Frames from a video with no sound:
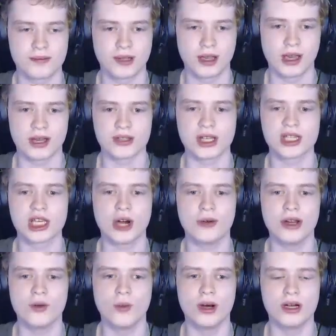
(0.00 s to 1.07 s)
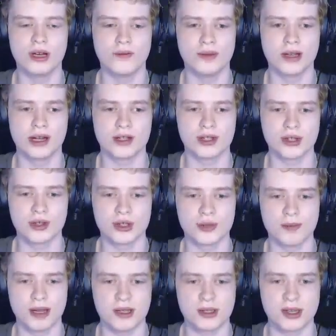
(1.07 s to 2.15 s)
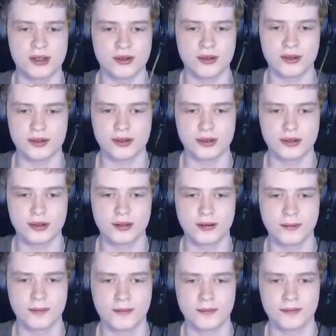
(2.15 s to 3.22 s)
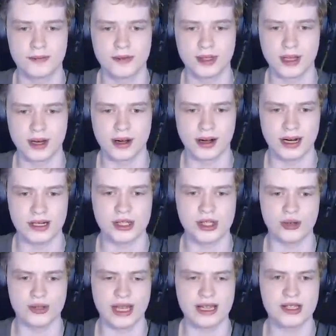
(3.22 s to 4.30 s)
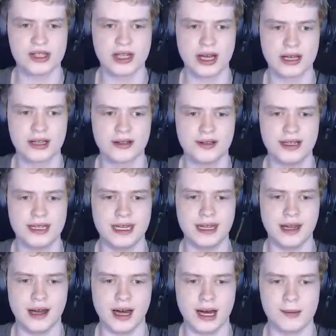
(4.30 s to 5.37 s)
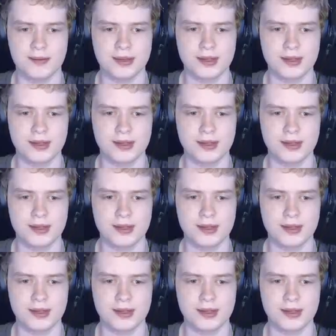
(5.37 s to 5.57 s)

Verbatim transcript: Because I totally would have, because of the space I threw. Alright, so that's not cleaning up.